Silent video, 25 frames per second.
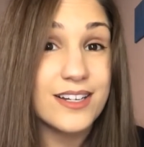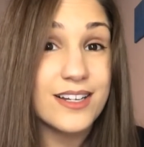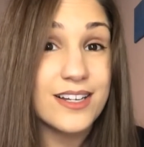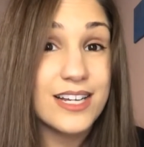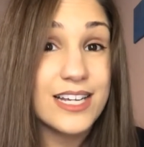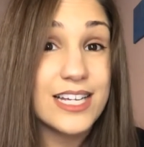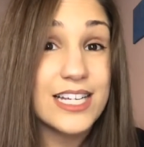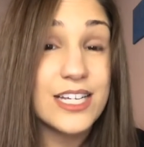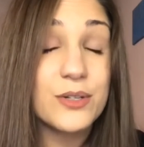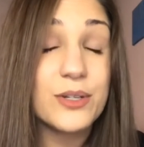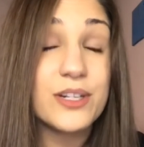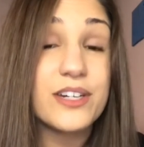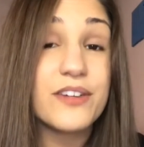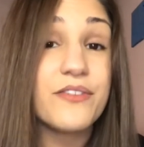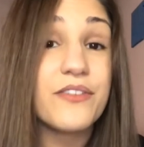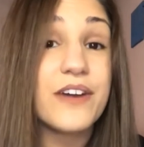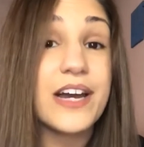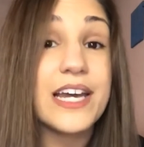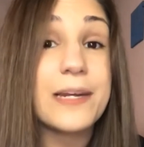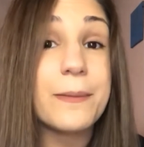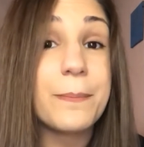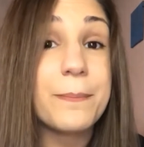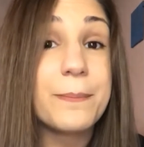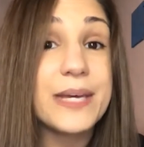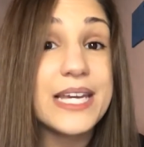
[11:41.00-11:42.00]
You need to
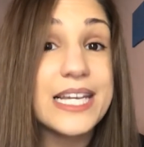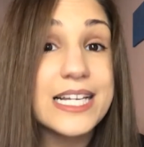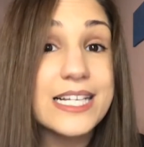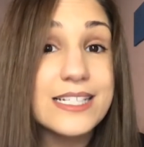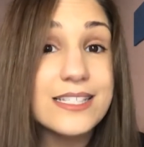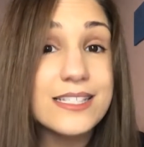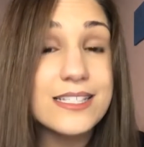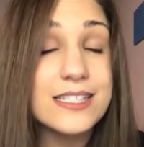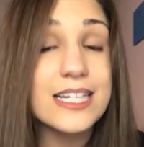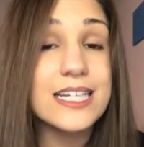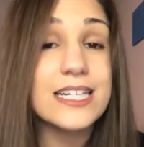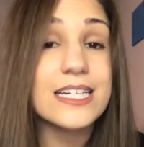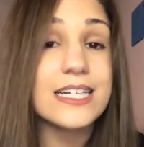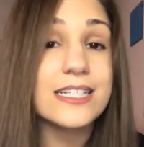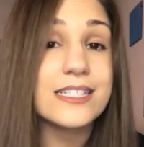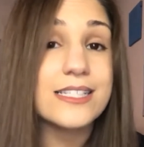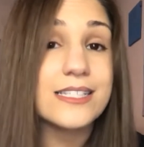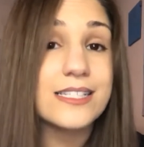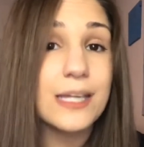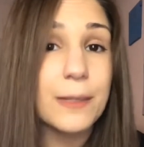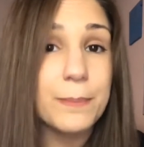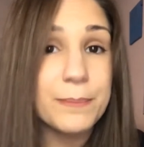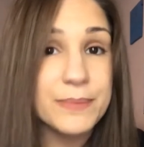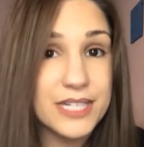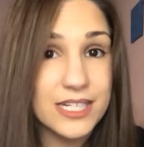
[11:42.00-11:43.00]
find peace and
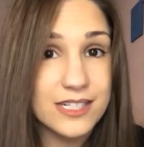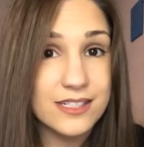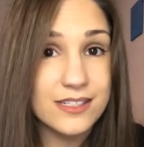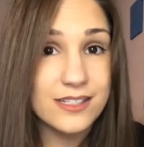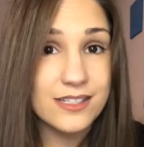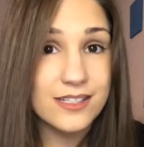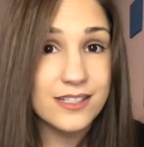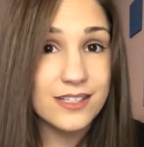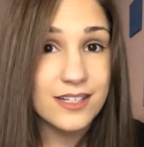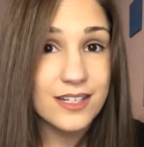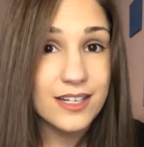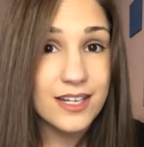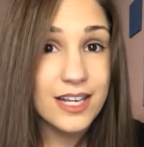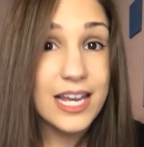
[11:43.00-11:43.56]
acceptance